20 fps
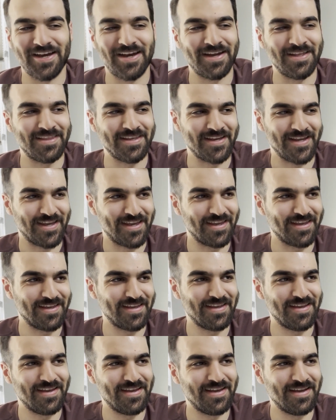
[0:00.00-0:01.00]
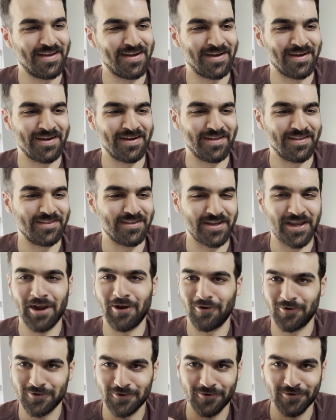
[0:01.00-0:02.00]
I think the
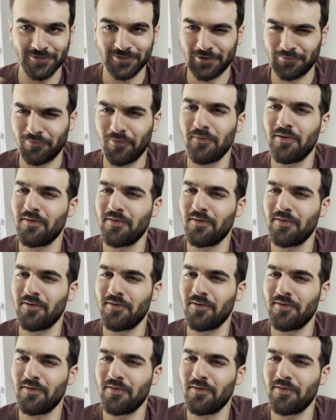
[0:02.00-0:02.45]
characters are